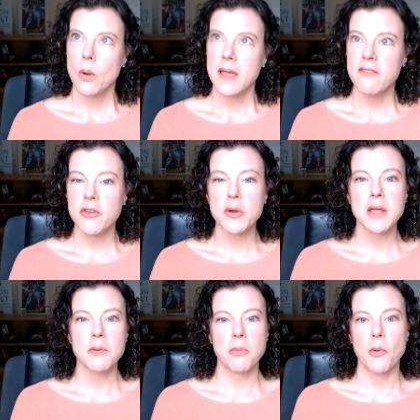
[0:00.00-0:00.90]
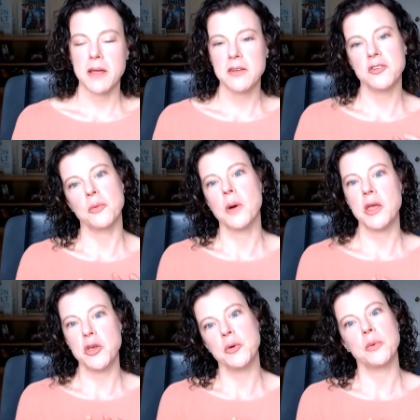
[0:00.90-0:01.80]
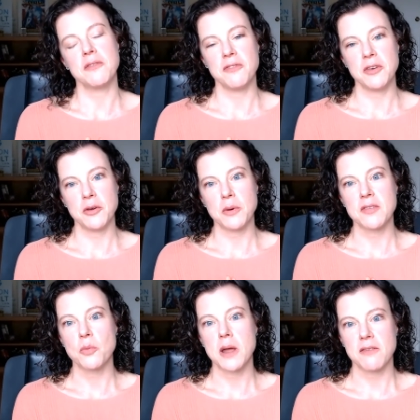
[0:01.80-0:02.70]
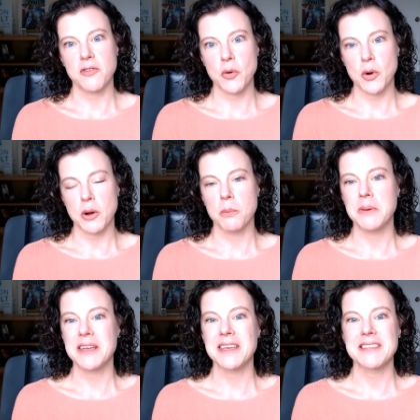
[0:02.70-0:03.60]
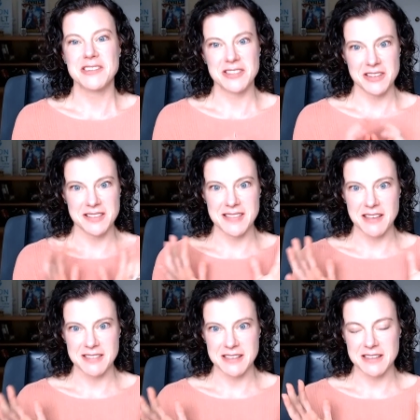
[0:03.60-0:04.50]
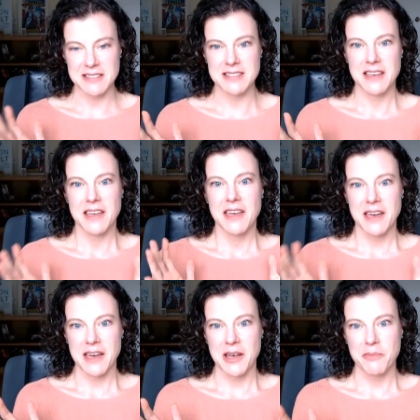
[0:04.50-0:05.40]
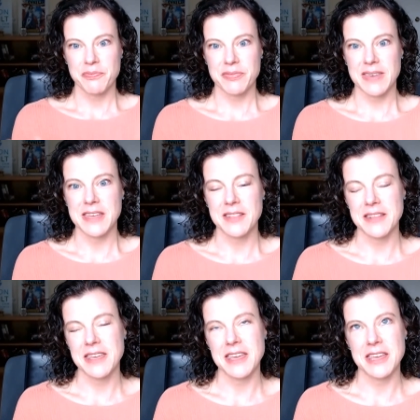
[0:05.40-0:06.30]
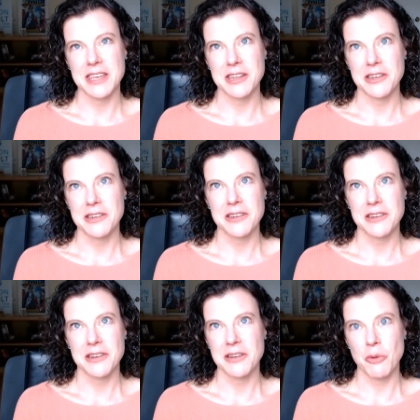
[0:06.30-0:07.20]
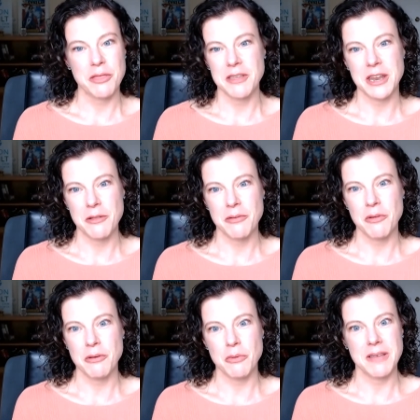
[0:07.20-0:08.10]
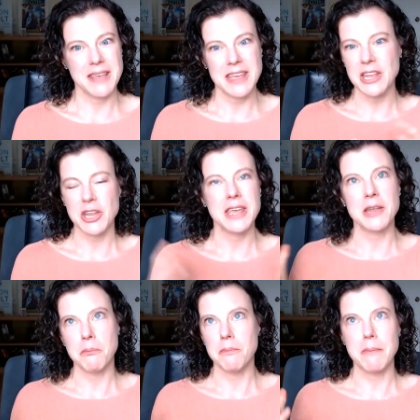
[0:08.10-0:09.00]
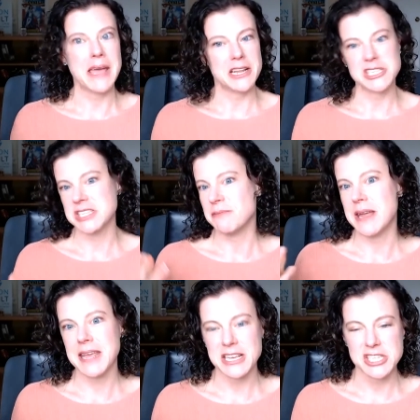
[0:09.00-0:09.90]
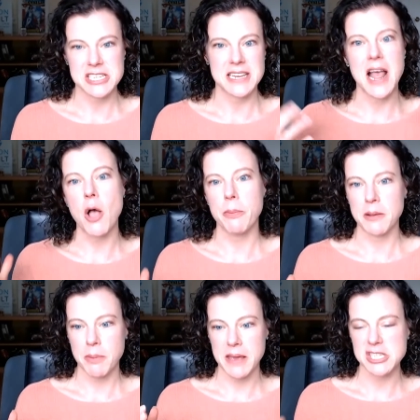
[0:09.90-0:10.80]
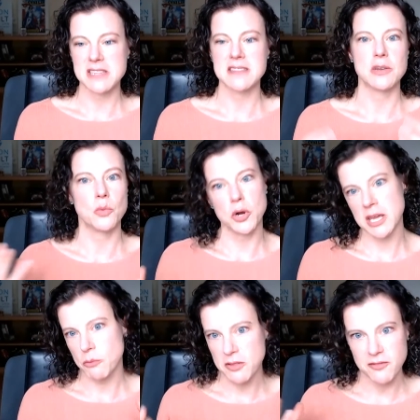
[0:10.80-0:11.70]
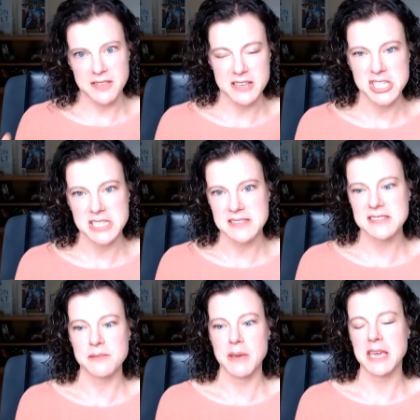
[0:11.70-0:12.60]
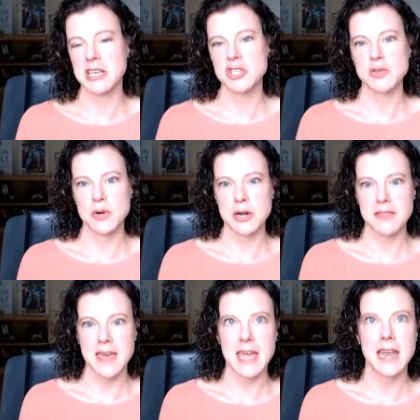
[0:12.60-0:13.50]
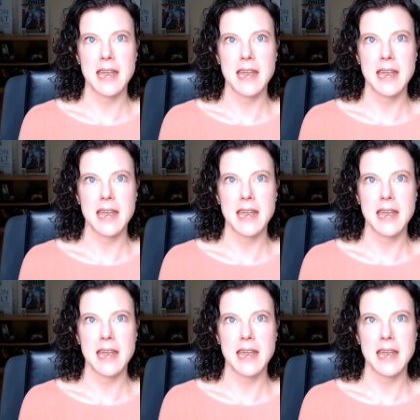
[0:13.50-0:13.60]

if you can point to what you would view as one of your biggest successes um, in in with you know in in managing medication and helping patients and working with physicians to making sure that